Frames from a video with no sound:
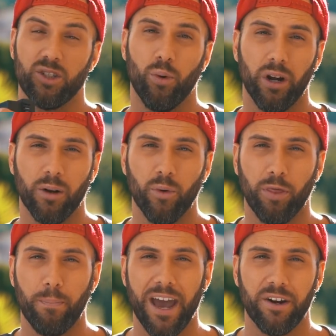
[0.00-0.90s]
It's working
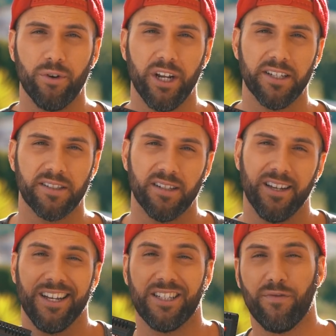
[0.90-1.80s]
with batteries.
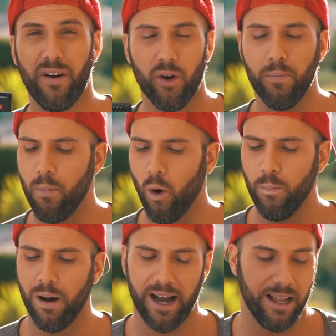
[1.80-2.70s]
It's very
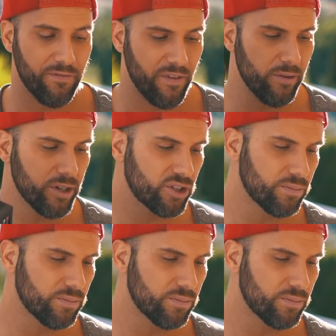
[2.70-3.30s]
mobile, very